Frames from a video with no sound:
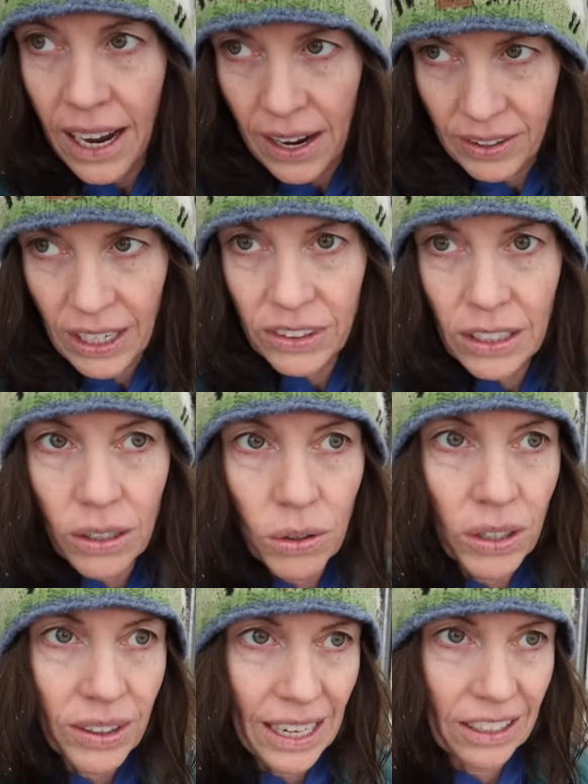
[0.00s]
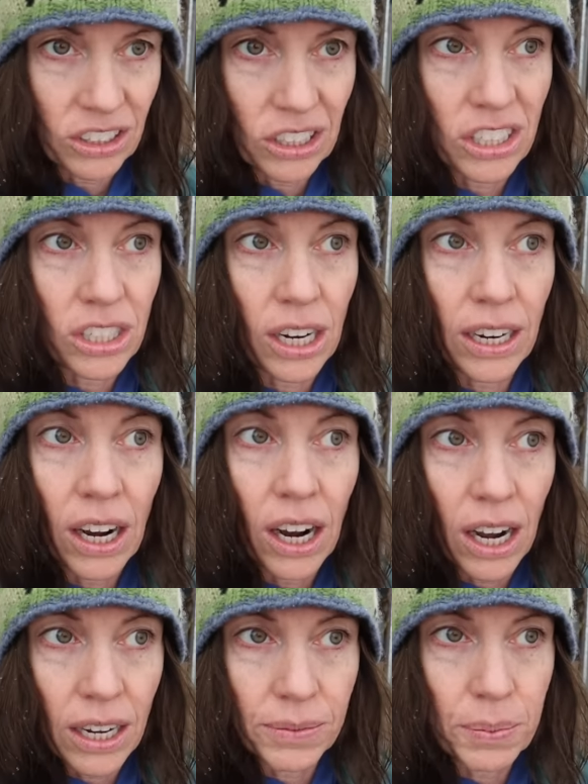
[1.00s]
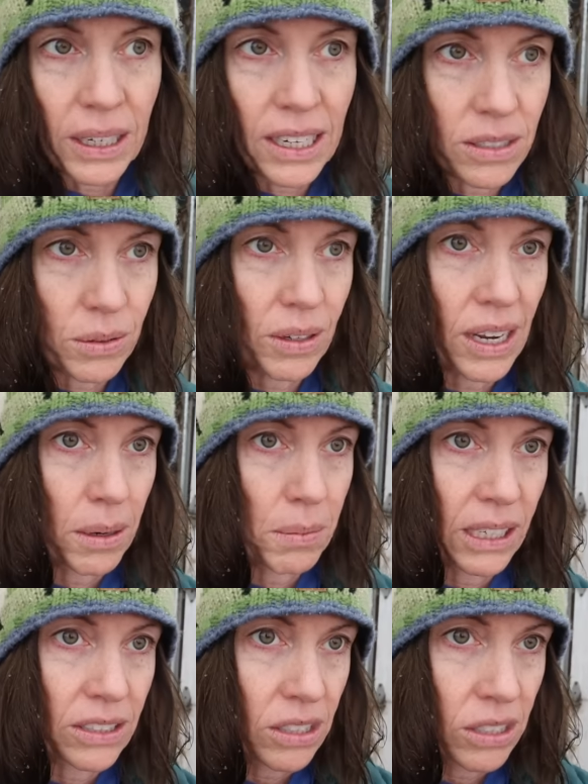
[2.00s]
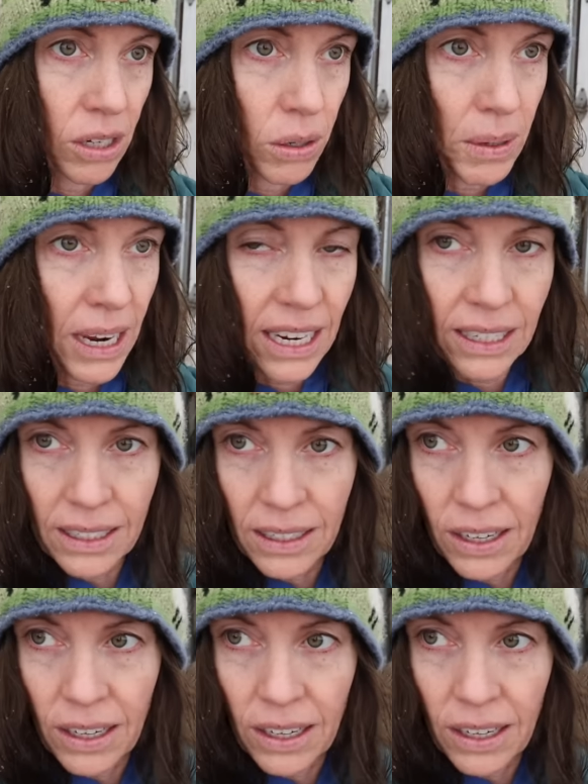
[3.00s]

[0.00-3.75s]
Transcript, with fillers: I've got the north actually shut off because we've got a big snowbank